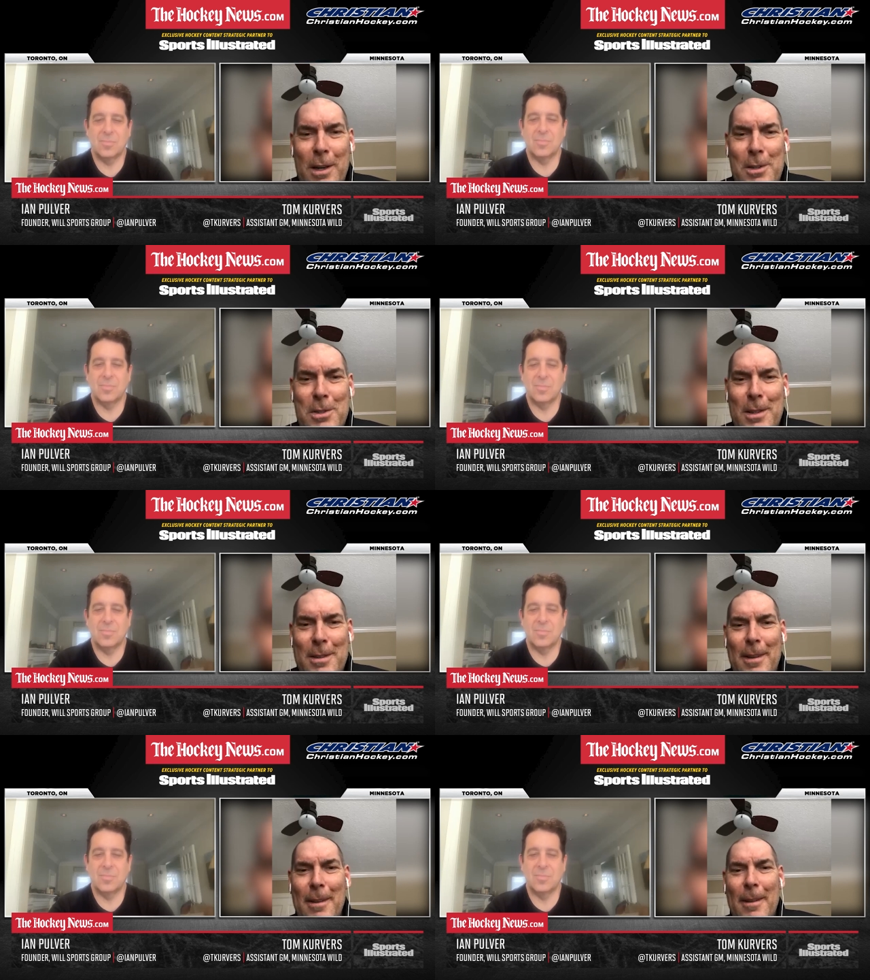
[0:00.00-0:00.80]
Speaker 1: years, and
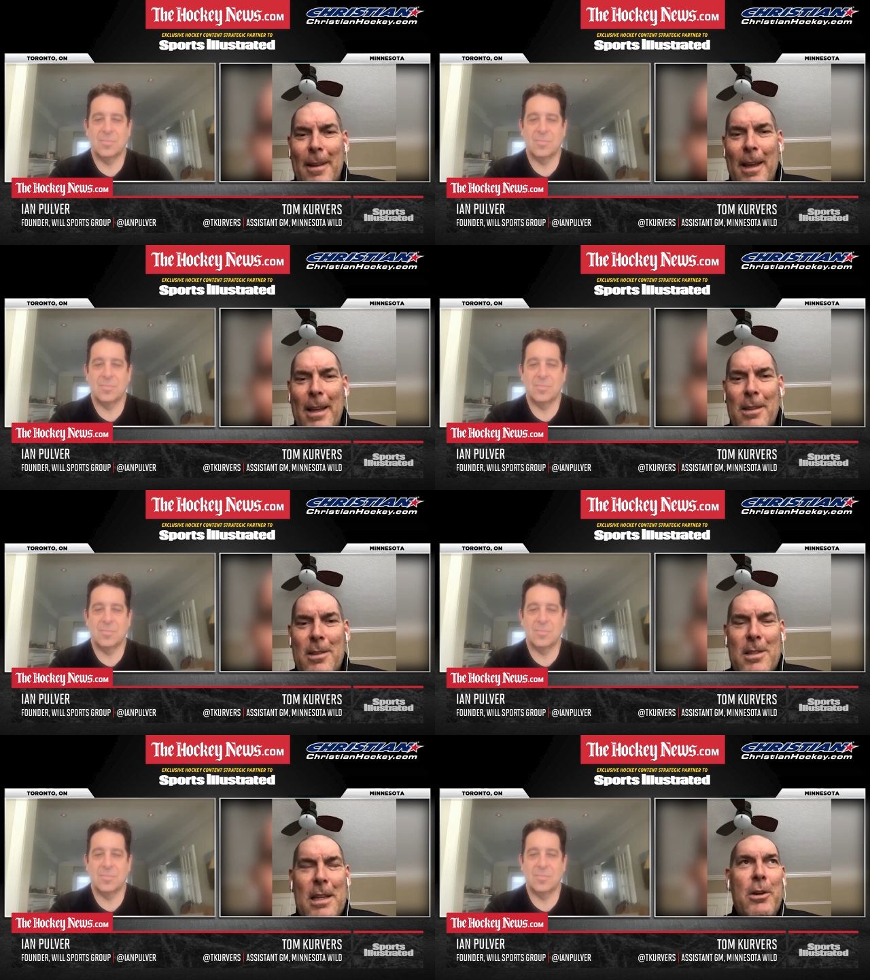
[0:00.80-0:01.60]

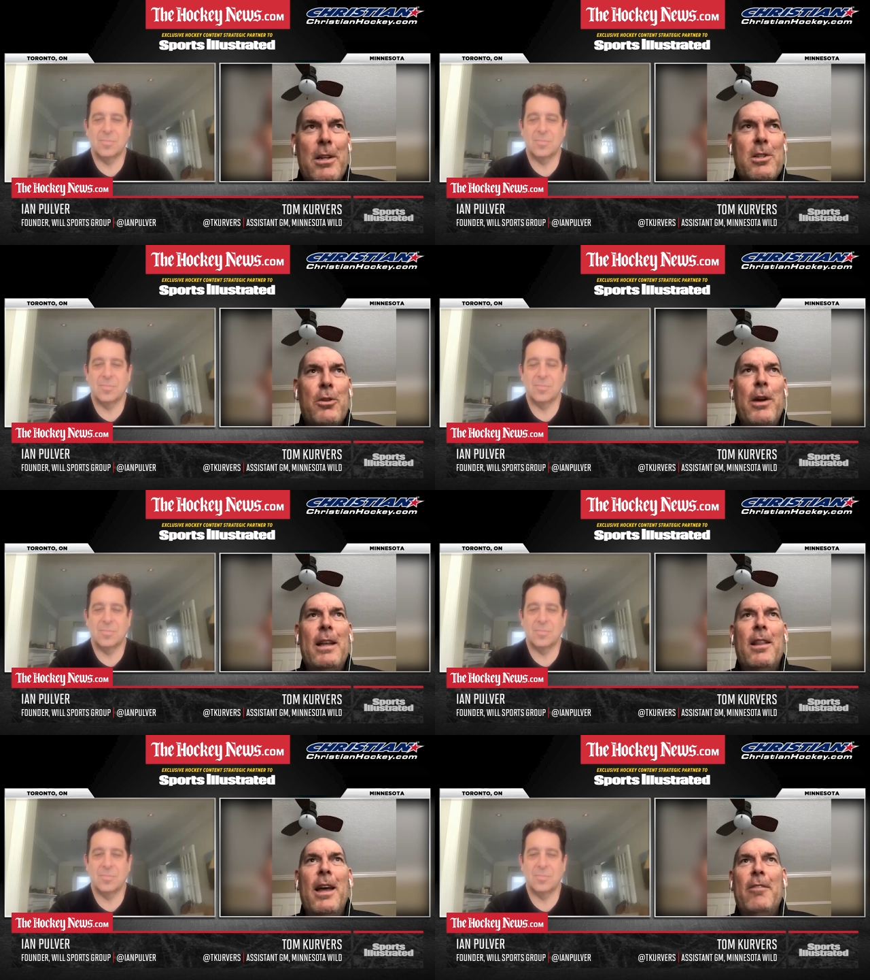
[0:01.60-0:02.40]
and scouting's a
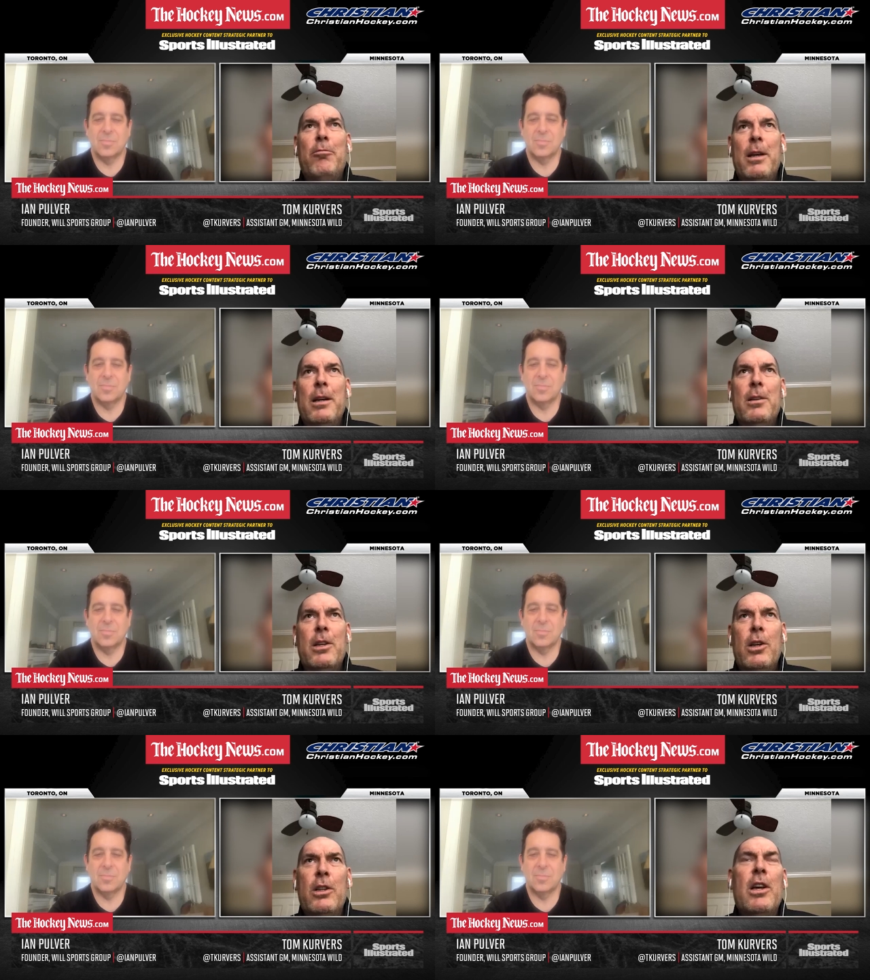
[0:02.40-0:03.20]
great life, but it,
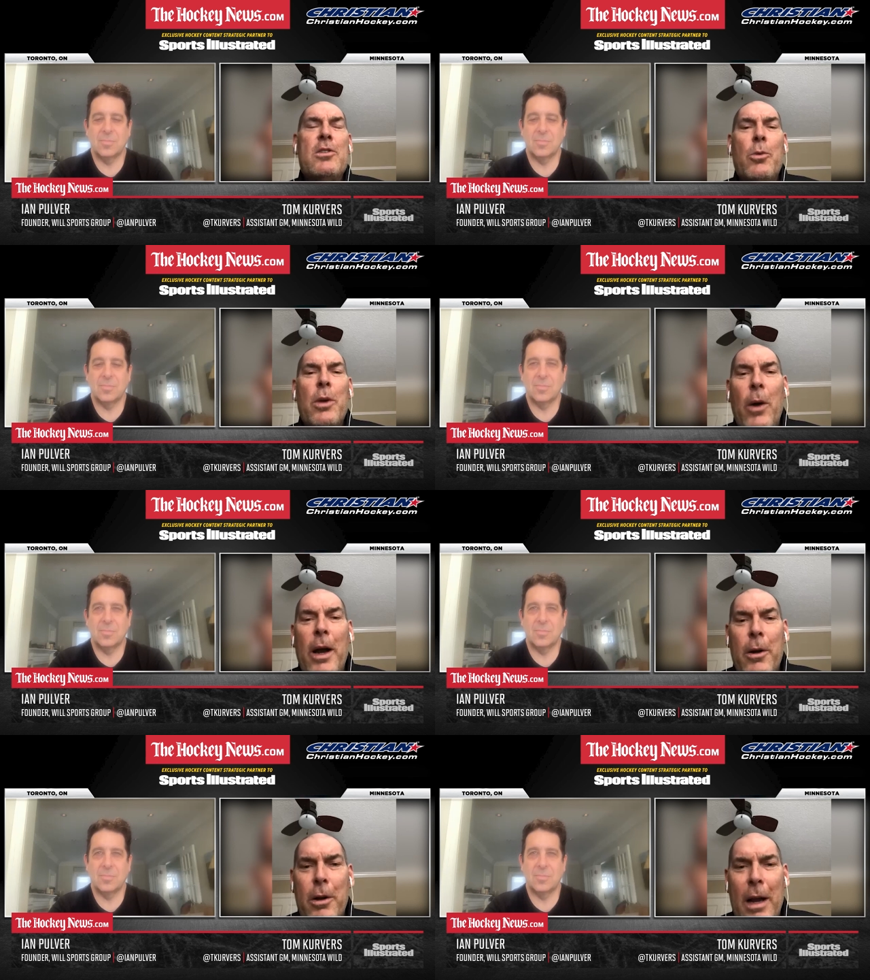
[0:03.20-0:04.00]
it doesn't
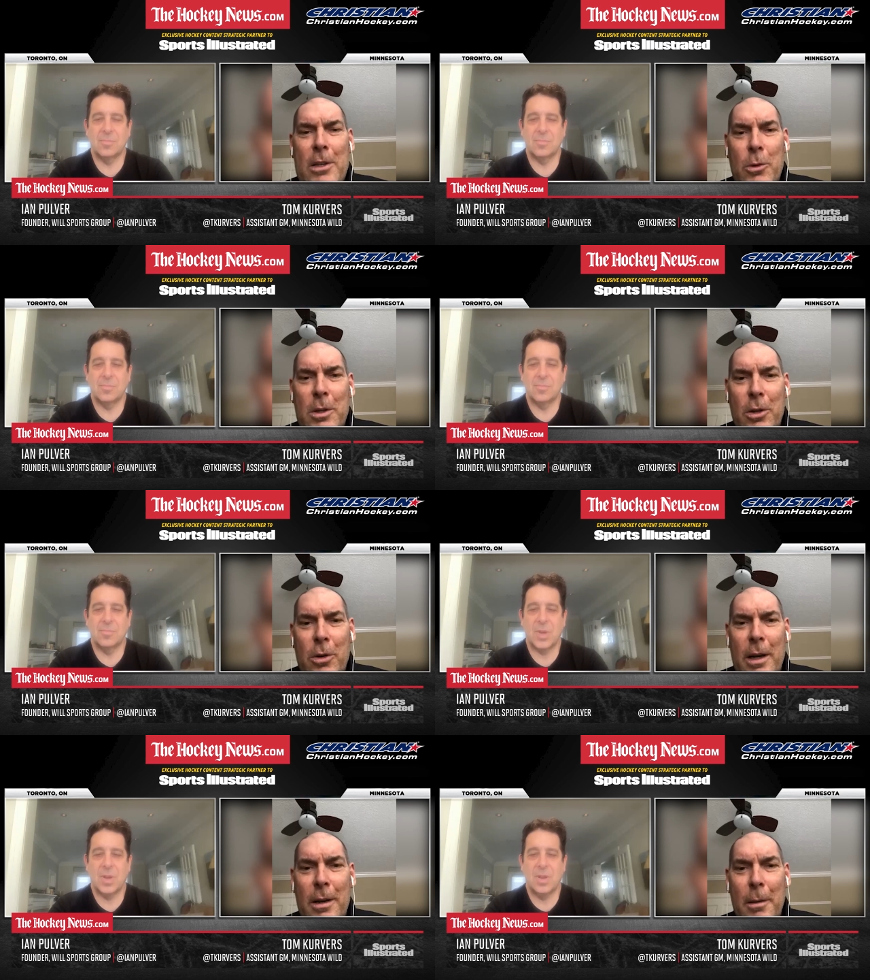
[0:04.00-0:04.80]
require a graduate
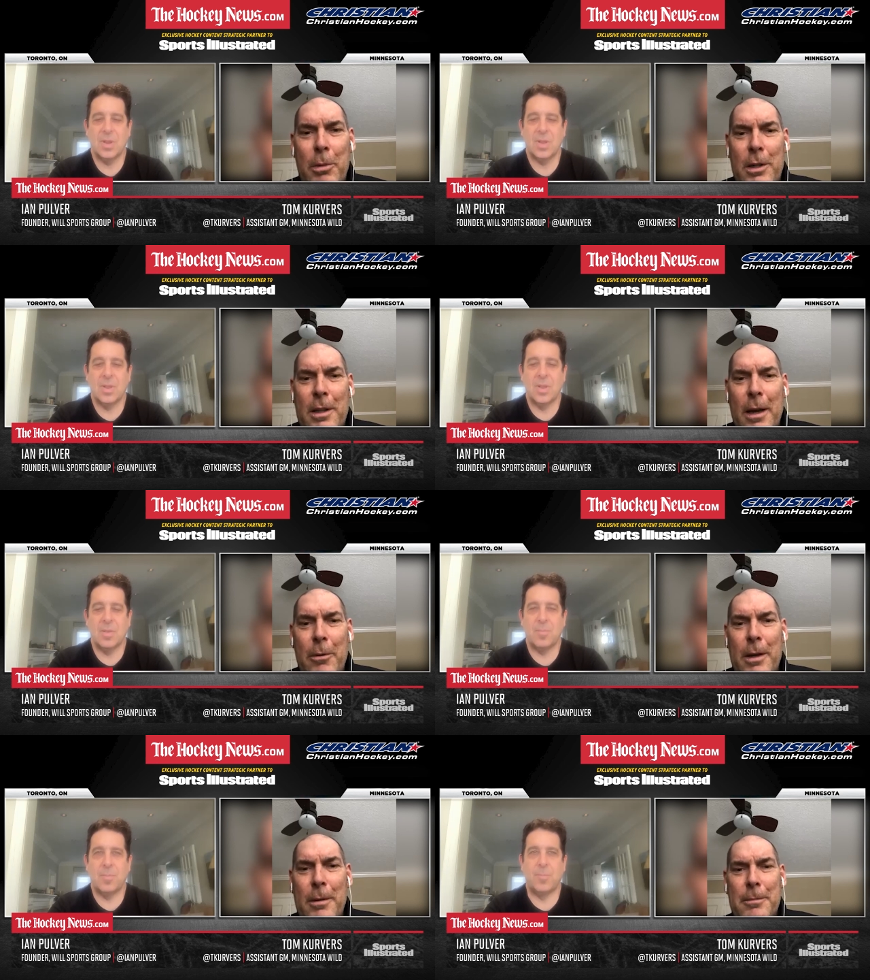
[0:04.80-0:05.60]
degree. I'll put it that
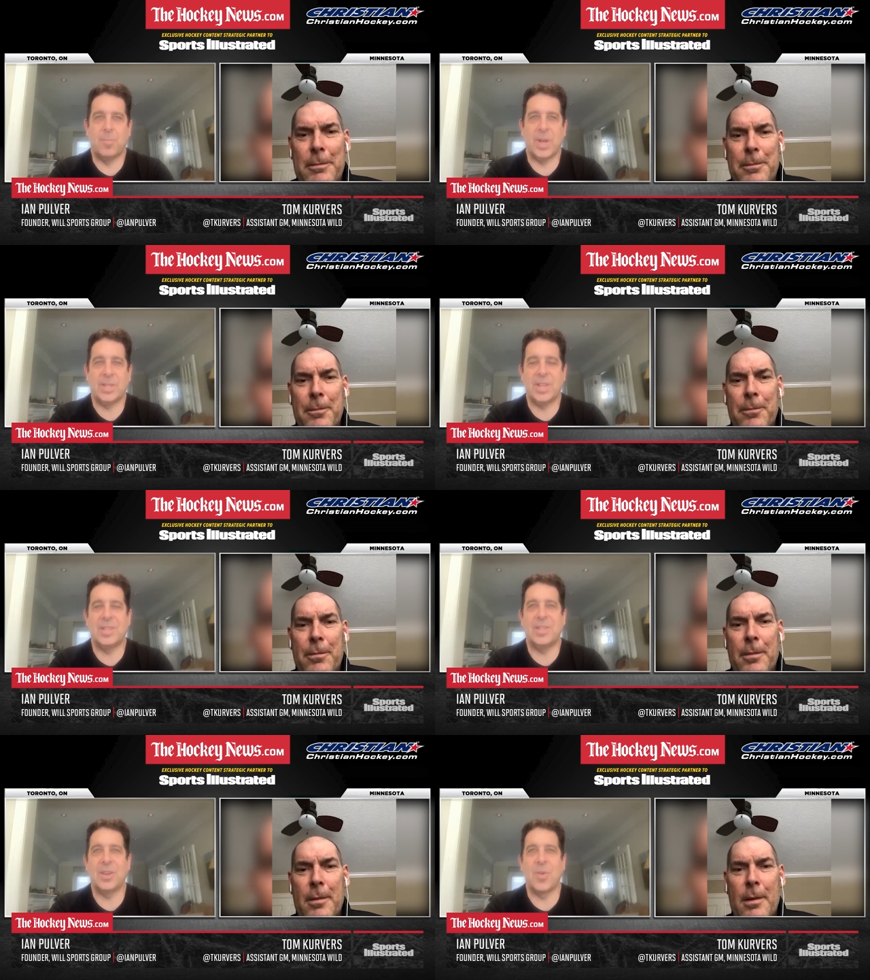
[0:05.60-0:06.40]
way.
Speaker 2: But
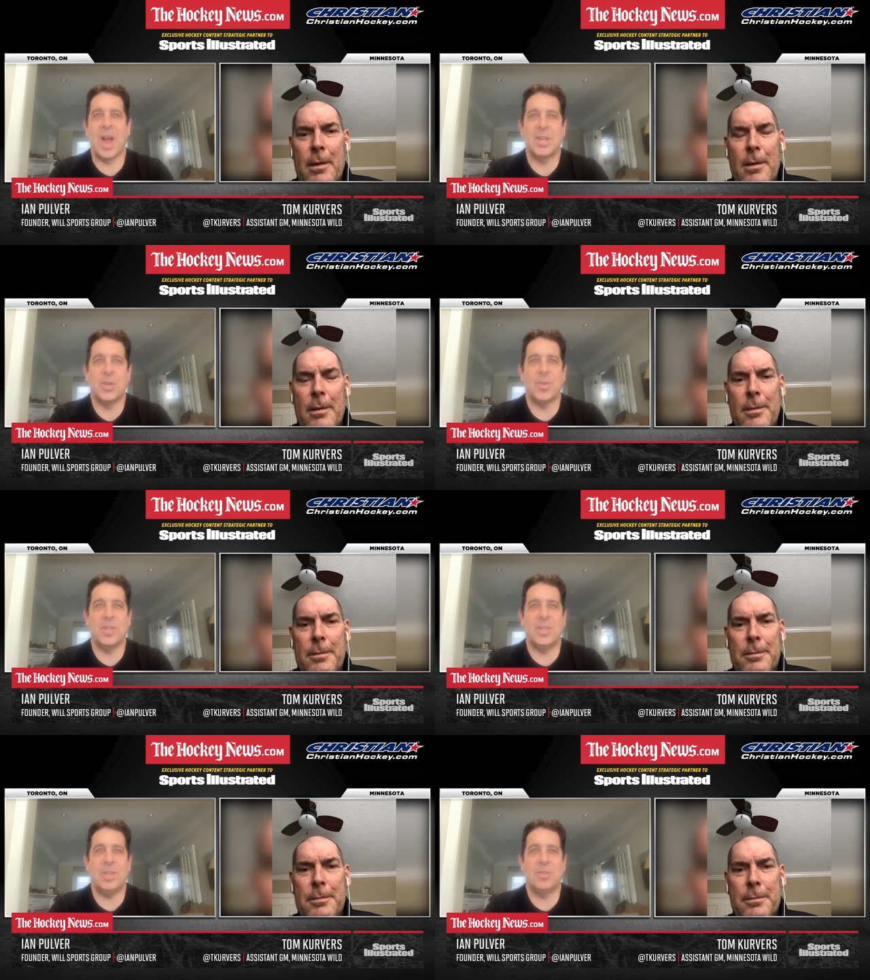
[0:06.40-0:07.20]
did the
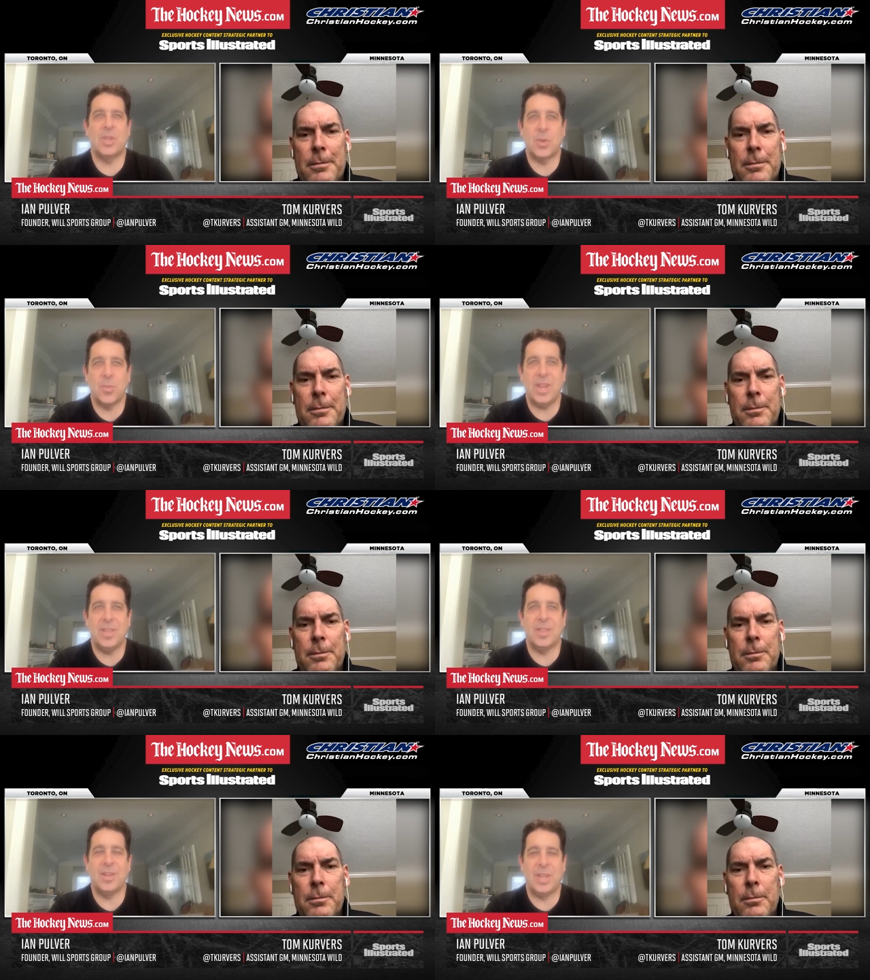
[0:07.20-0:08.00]
graduate de- degree in the